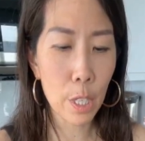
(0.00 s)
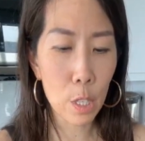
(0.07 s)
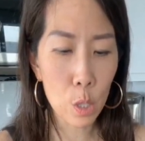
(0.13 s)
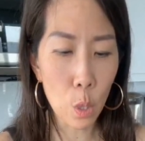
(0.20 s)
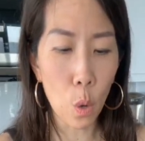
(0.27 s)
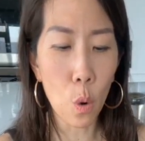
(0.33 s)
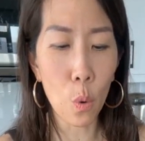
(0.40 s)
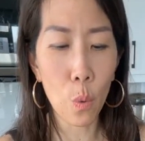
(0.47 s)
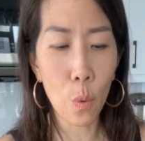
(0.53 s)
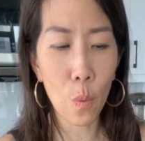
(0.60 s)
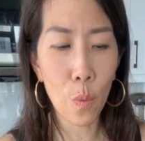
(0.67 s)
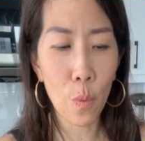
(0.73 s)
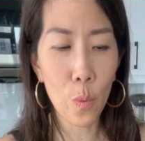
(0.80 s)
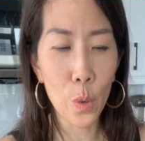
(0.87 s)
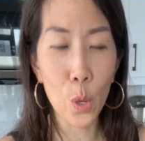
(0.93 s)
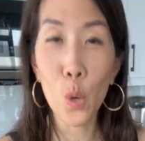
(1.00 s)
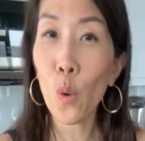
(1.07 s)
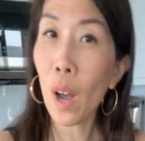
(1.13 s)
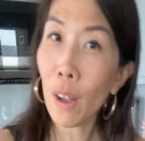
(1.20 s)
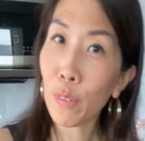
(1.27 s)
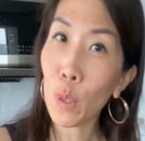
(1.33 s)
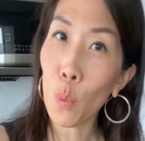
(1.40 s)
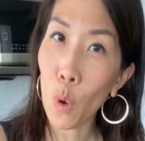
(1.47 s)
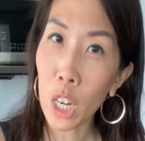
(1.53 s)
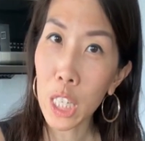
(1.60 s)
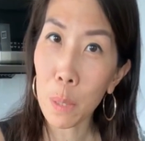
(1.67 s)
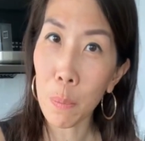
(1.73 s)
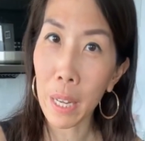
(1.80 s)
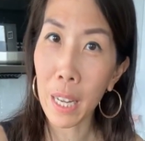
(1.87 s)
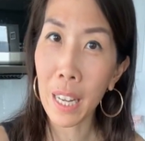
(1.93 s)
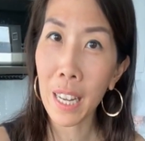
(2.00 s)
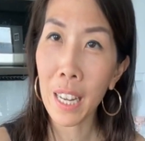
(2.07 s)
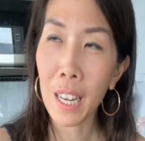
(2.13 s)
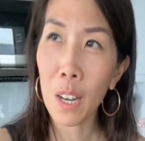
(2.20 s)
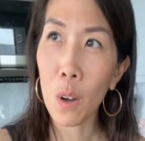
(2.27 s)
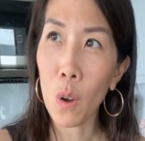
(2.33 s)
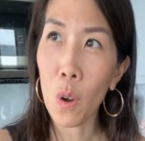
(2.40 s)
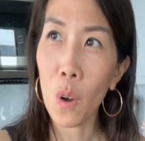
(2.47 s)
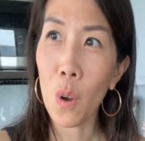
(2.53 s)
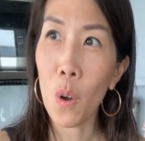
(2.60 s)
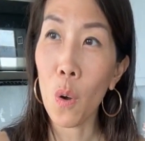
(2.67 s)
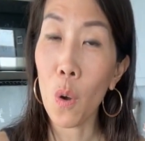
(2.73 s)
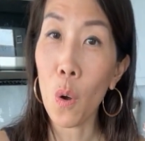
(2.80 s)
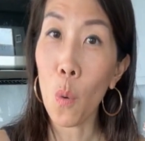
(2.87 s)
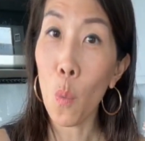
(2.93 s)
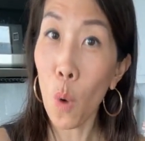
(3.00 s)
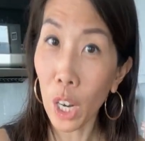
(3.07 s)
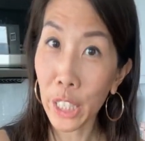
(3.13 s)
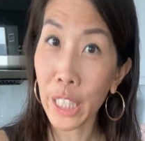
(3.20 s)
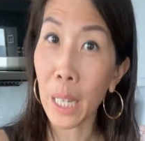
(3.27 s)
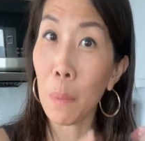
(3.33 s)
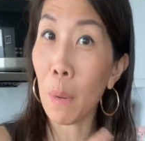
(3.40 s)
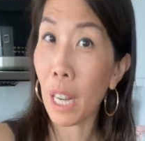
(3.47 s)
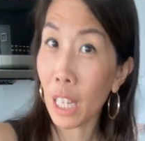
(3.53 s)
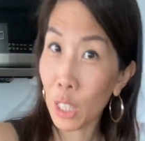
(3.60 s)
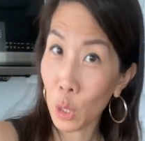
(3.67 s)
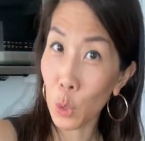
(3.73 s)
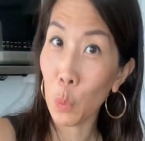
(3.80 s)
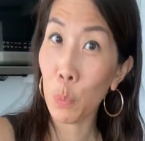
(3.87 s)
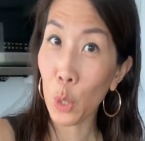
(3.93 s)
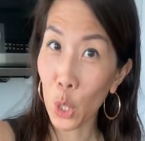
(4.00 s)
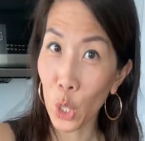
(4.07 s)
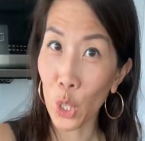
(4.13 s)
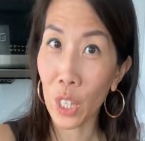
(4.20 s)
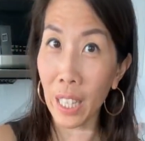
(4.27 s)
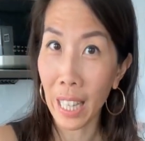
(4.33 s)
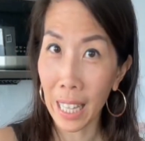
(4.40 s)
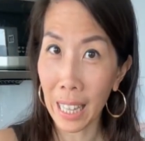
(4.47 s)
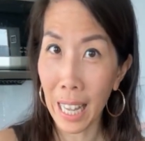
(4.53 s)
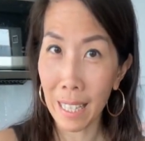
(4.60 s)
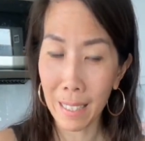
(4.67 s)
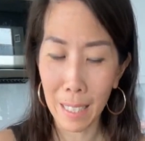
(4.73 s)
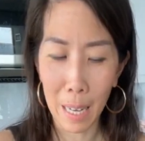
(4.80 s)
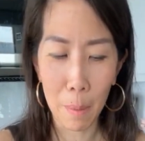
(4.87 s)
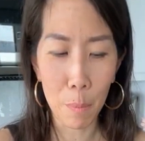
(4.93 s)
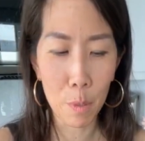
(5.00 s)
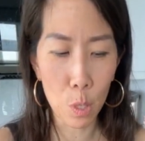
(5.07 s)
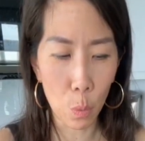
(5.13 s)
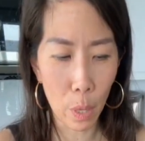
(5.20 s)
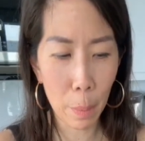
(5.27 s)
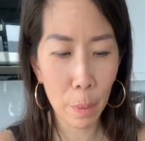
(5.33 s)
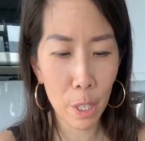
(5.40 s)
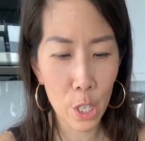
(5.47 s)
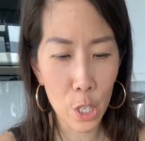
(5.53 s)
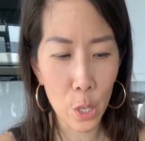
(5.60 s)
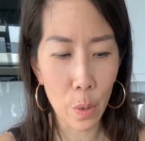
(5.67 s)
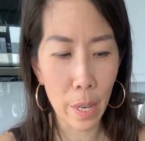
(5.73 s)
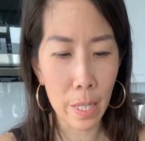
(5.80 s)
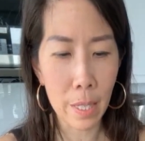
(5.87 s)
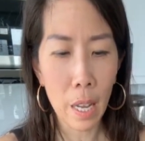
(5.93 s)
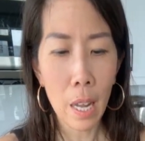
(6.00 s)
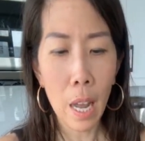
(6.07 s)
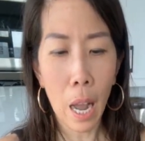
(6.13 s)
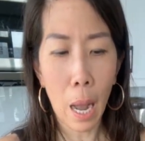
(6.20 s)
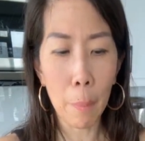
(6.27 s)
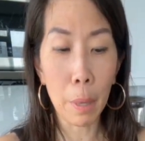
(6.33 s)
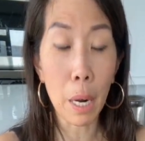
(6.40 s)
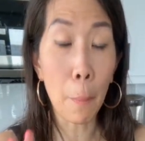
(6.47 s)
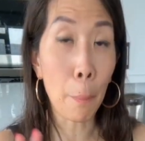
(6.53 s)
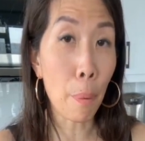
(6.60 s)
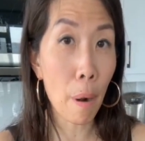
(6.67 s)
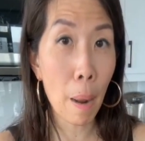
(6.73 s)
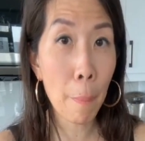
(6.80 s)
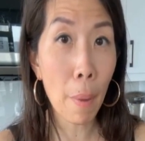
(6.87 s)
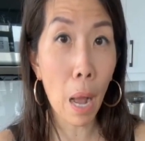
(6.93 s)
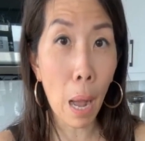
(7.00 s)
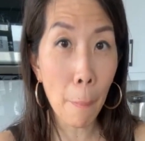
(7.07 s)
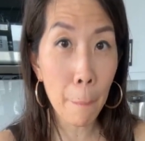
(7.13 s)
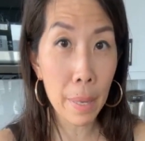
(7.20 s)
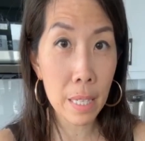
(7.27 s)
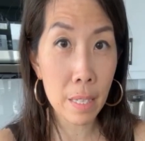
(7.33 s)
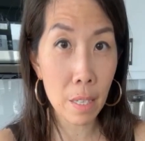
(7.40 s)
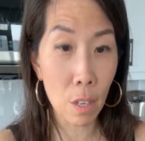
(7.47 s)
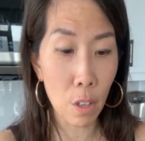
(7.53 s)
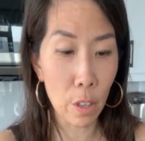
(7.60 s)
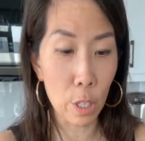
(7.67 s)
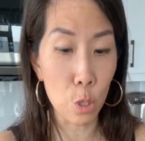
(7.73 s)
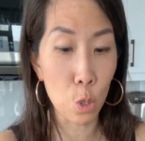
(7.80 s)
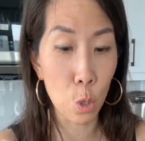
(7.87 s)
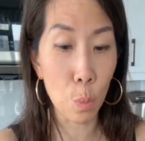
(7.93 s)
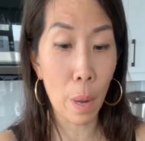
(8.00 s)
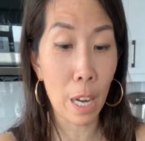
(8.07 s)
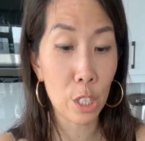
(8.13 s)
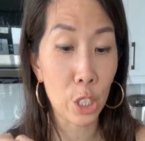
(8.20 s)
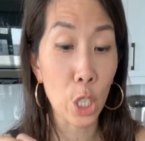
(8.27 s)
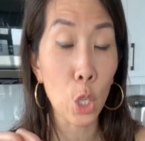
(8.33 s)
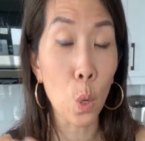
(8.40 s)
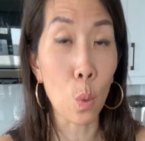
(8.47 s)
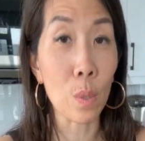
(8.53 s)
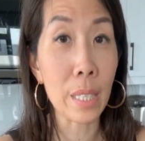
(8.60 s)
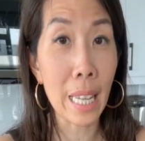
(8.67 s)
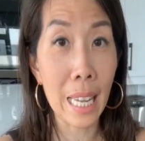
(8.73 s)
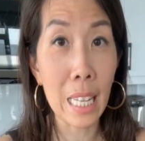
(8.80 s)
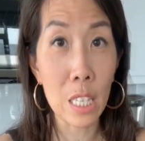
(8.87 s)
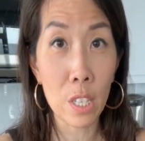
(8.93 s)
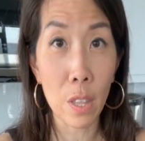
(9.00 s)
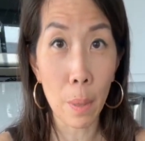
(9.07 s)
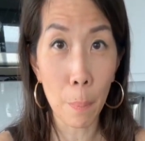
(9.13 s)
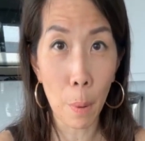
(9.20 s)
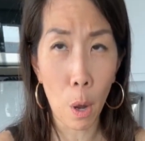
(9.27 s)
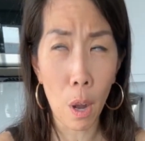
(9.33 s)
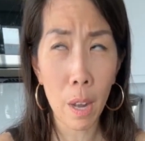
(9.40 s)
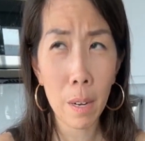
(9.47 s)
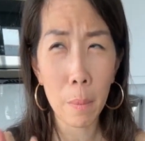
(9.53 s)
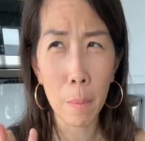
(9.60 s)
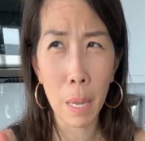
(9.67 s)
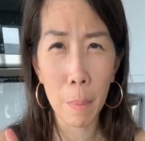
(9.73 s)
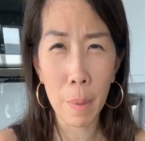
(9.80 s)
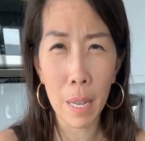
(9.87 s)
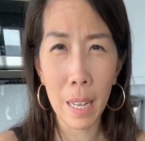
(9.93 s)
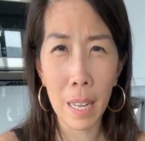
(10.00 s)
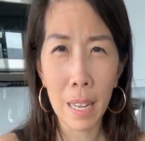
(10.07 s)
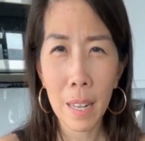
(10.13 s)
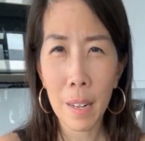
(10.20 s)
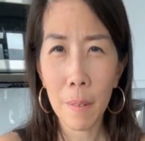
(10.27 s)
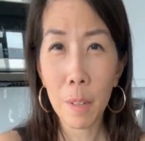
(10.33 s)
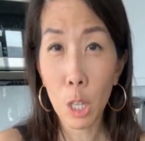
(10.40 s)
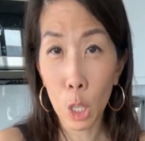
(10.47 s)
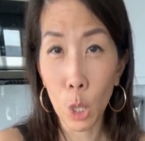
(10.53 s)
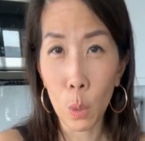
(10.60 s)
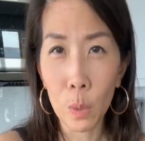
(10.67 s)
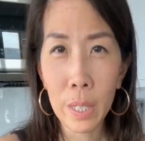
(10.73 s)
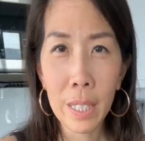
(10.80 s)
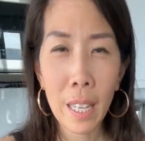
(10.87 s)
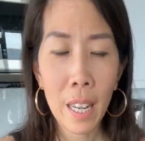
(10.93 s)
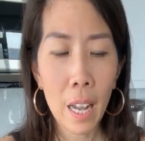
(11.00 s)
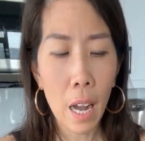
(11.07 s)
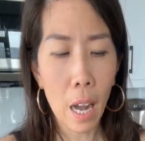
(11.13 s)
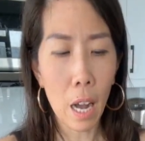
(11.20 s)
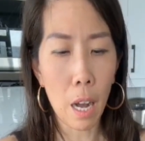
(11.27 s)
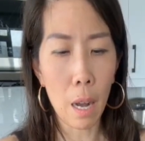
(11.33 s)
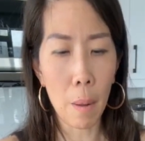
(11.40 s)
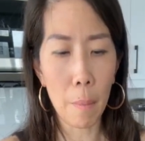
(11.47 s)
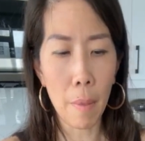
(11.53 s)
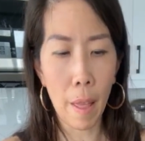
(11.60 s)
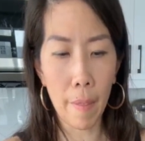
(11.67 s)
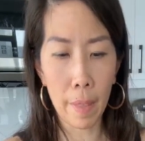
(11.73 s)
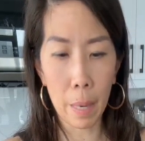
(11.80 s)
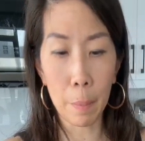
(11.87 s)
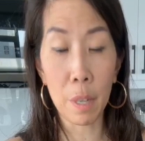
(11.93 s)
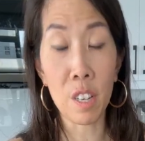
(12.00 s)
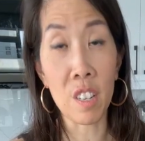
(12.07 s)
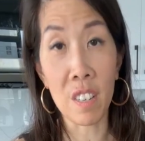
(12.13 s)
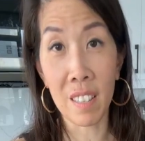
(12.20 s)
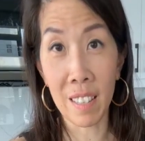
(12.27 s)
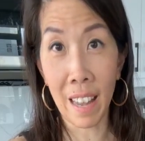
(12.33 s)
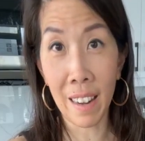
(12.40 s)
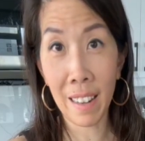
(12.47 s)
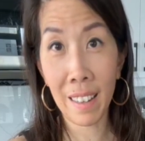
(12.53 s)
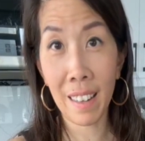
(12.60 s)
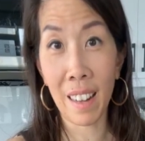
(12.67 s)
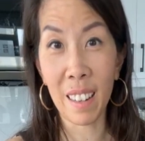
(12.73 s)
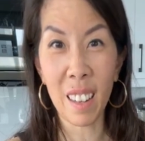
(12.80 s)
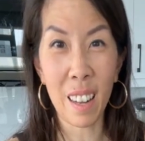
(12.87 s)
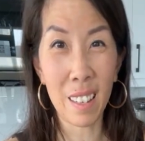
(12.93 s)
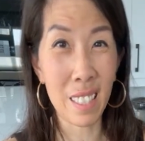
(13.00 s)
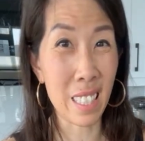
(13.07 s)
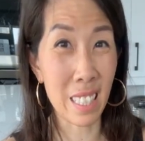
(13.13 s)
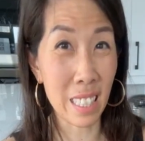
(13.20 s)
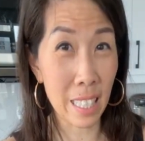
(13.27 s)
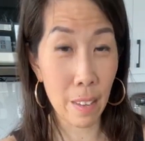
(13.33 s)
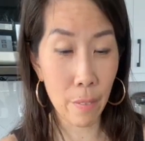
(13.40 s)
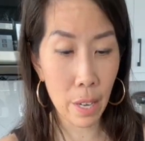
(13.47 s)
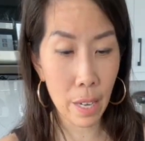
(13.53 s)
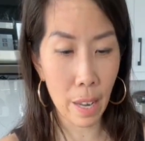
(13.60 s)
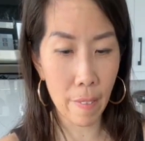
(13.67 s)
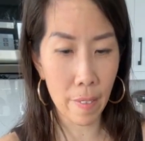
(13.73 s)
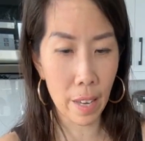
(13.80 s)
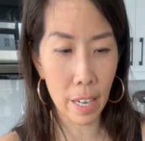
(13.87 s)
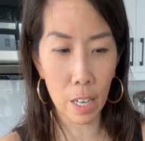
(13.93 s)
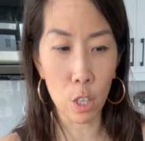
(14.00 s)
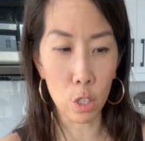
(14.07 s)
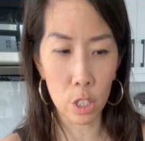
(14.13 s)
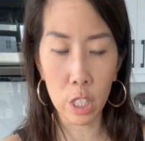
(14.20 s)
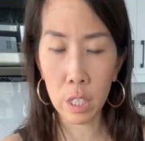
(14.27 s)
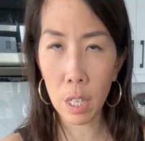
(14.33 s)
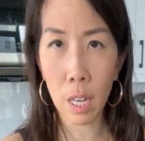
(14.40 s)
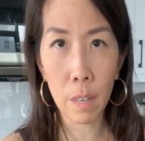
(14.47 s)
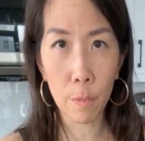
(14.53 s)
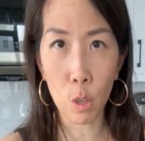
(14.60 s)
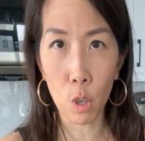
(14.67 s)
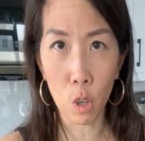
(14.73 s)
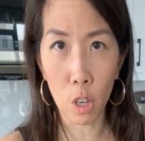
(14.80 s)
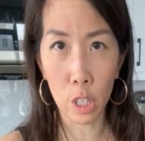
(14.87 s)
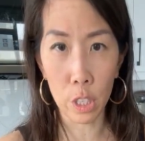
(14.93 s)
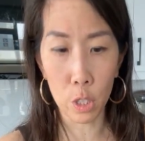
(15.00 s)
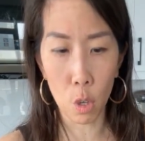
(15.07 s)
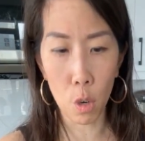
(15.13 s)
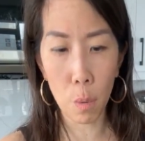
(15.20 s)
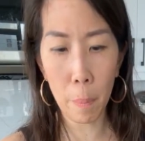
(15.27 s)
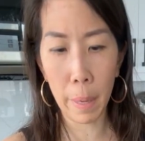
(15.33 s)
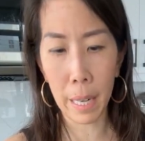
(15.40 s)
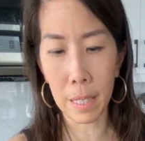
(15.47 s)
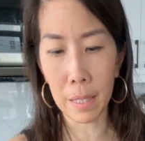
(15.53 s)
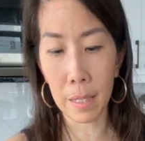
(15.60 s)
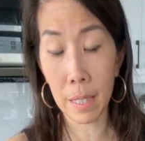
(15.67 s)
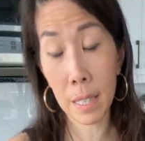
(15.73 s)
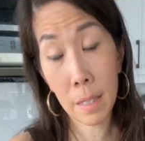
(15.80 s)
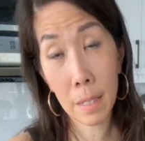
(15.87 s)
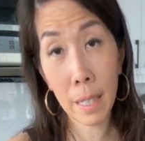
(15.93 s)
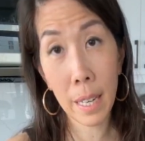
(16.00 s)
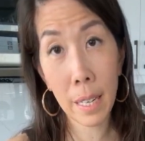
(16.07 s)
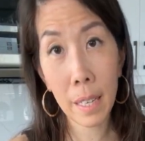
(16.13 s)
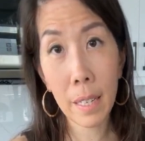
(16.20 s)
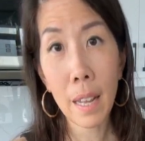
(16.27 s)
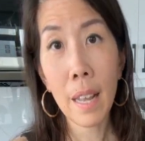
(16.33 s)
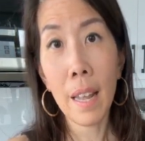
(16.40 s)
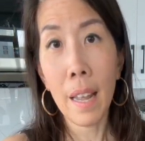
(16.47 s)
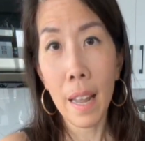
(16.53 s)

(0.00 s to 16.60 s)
So you don't have to watch me watching my soup cook like last time. So what I'm going to do is I'm going to prep up until the soup actually goes into the pot, maybe close. And then I'm going to just set it and kind of just leave it, and then it'll just kind of cook on its own because it's insulated.